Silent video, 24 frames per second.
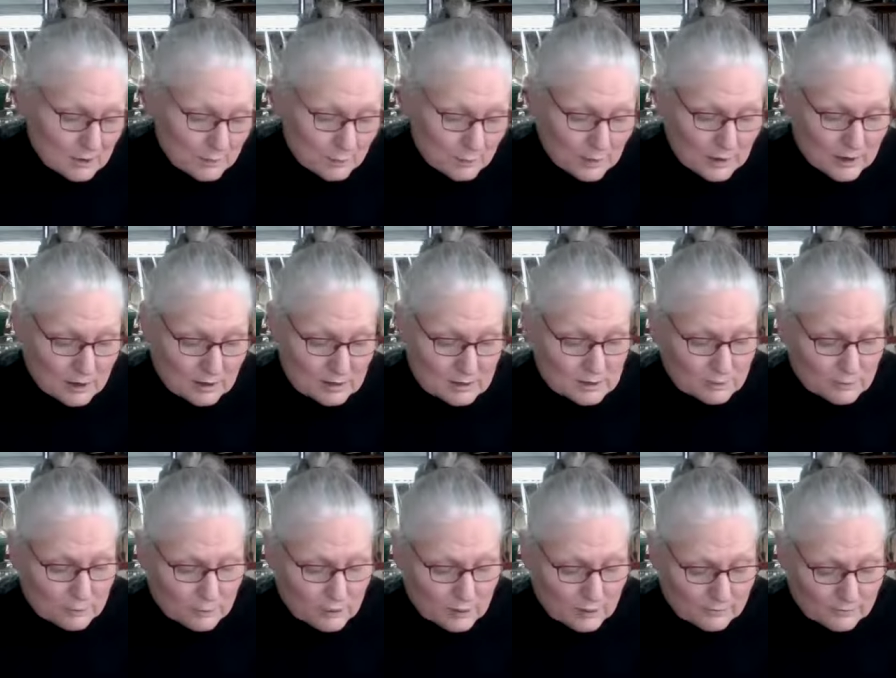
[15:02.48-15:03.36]
We are
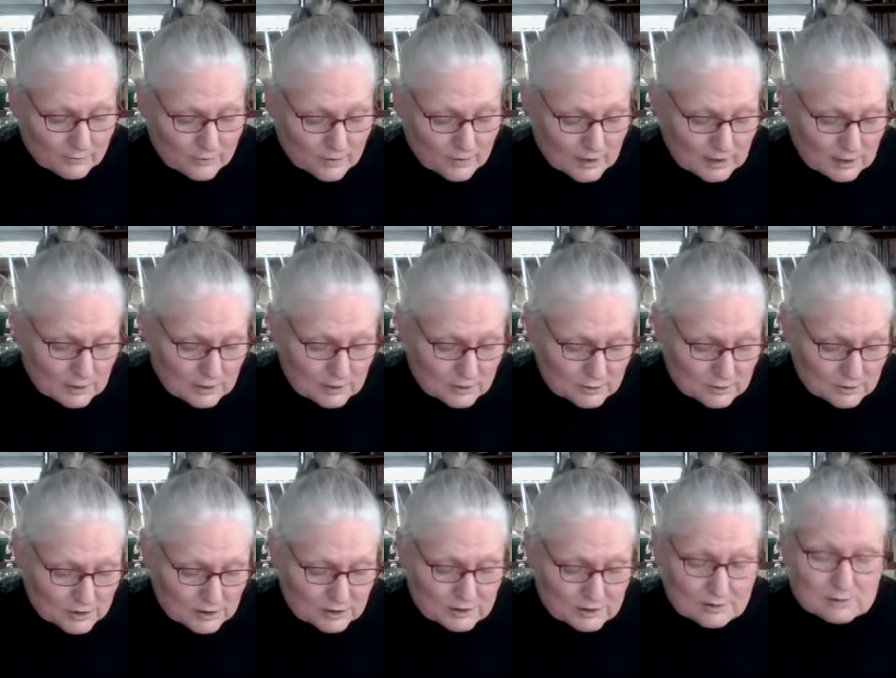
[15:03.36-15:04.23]
to work for
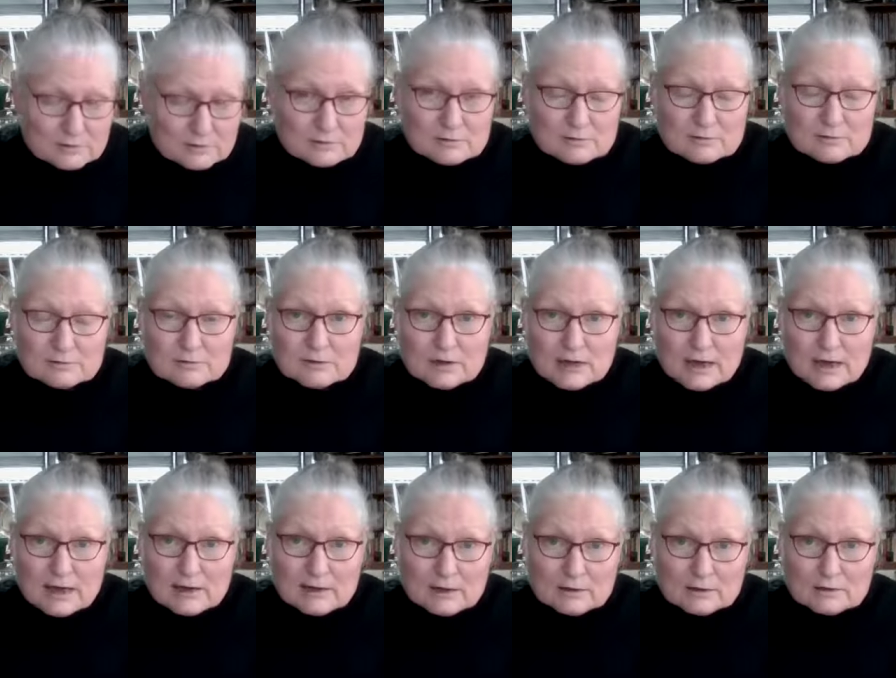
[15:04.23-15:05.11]
inclusion
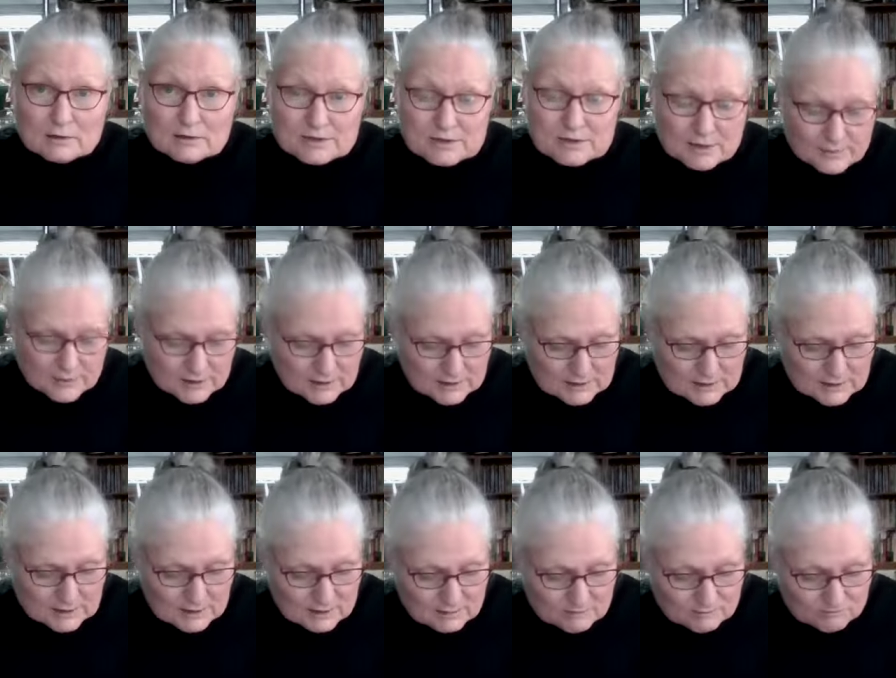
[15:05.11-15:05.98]
and
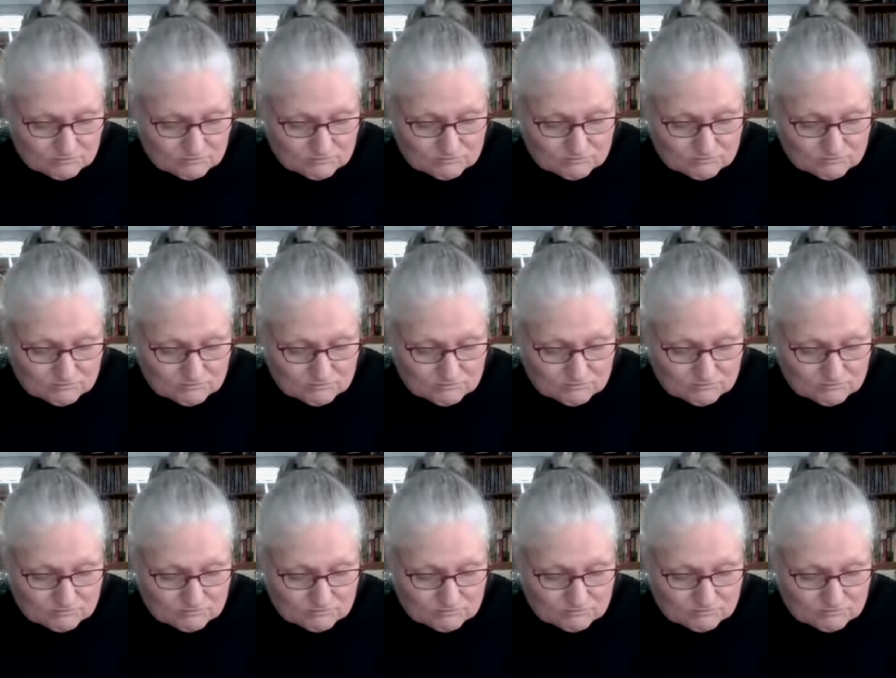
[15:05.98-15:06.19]
inclusivity